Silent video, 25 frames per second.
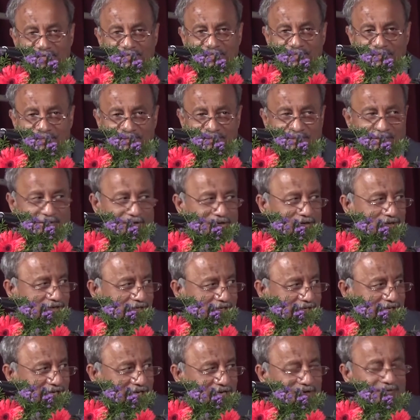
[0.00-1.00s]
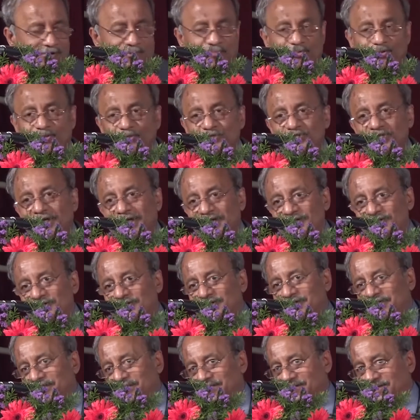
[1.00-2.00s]
this already our
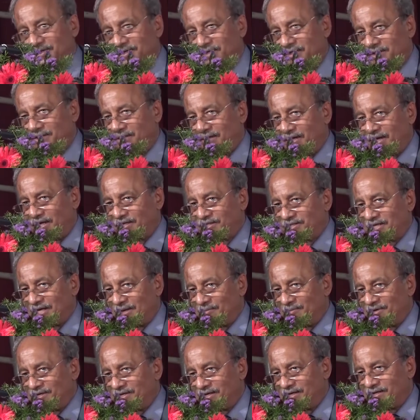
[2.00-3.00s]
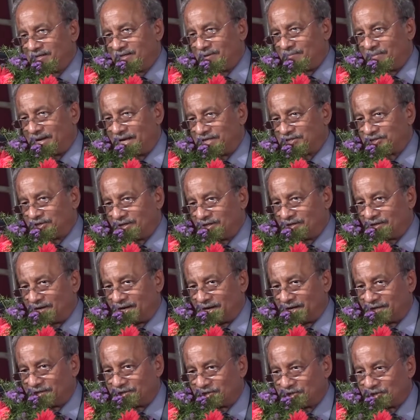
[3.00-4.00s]
Pro-Chancellor has committed the matching
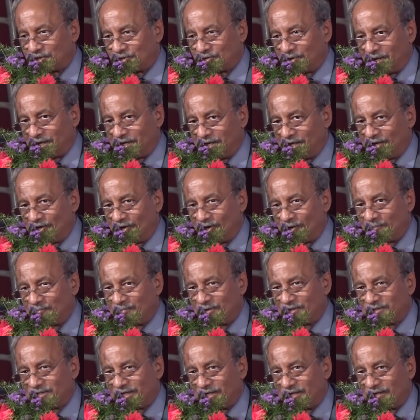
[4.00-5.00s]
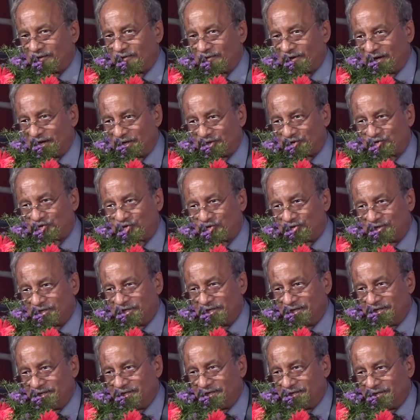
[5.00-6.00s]
grants to any corpus that is raised
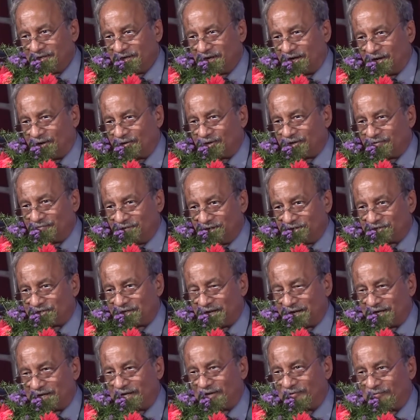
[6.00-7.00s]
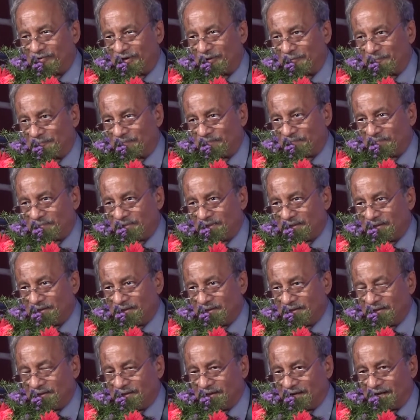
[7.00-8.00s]
out of this endeavor.
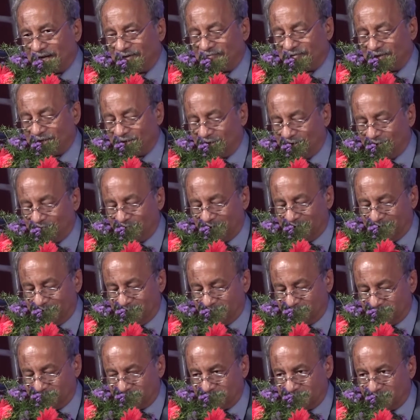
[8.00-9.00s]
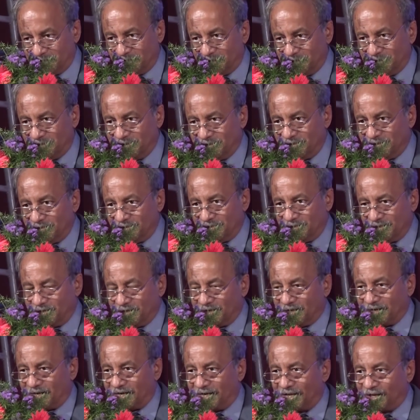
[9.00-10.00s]
And we are all very concerned.
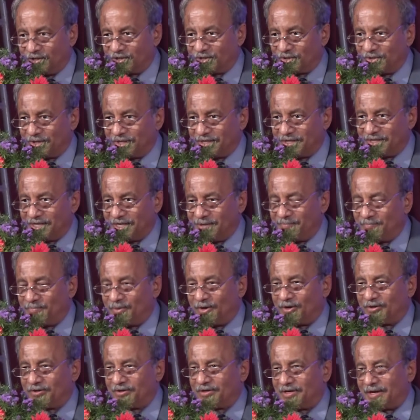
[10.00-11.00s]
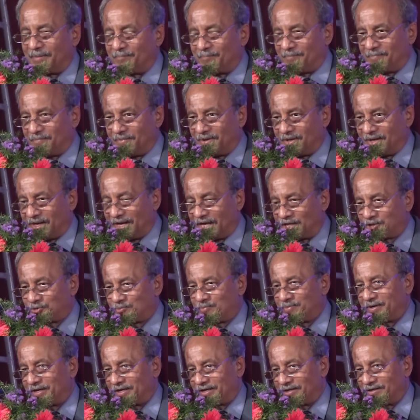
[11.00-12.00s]
And also another important
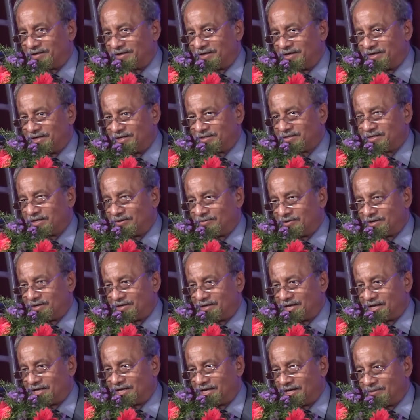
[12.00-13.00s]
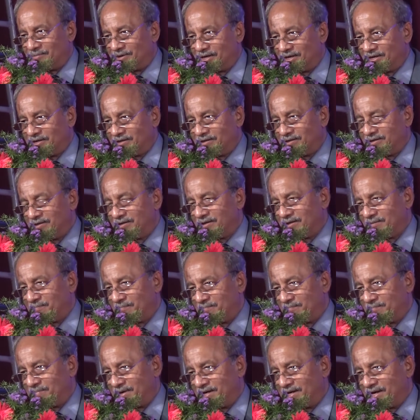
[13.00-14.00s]
aspect is our dynamic
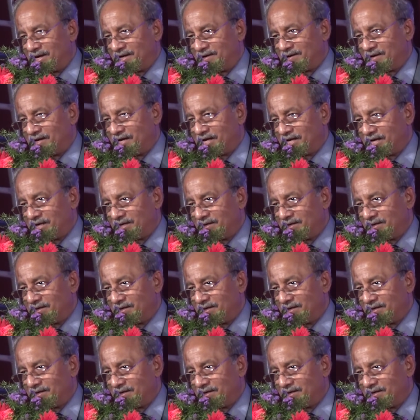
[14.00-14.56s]
pediatric